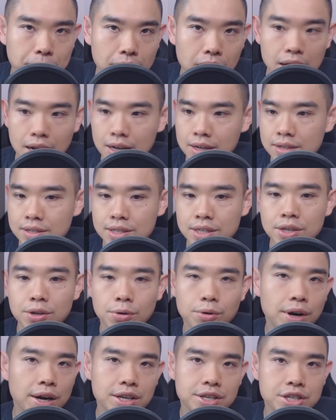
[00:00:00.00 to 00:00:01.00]
A
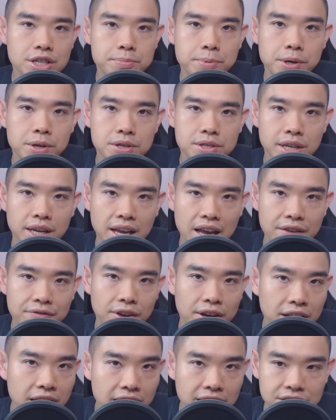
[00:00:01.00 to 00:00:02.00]
casino, right, just because they have
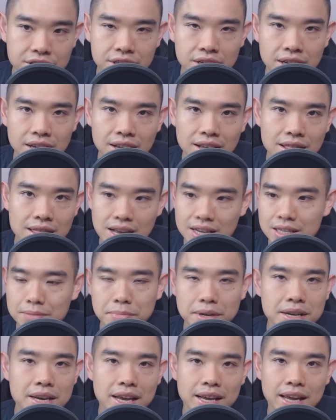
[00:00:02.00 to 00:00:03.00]
an edge doesn't
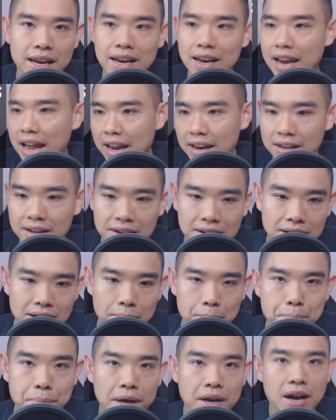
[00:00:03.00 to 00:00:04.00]
mean they can let a
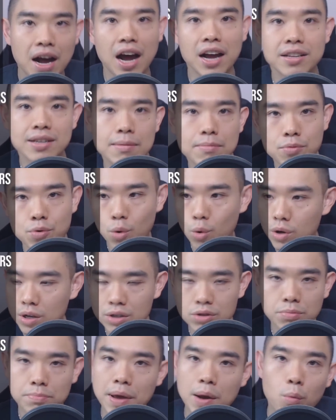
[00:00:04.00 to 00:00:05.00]
big high-time
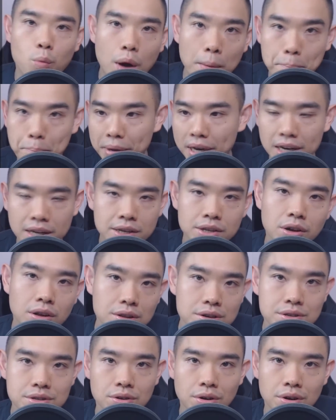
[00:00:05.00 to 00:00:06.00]
roller to bet $1 billion
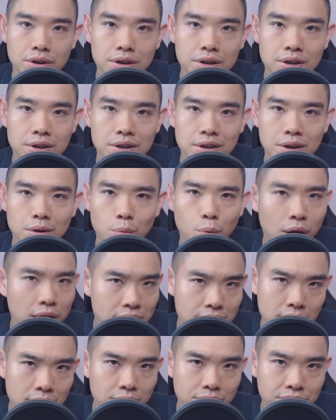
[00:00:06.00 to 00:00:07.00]
on
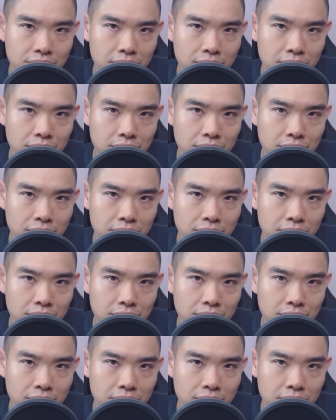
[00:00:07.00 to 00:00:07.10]
one round of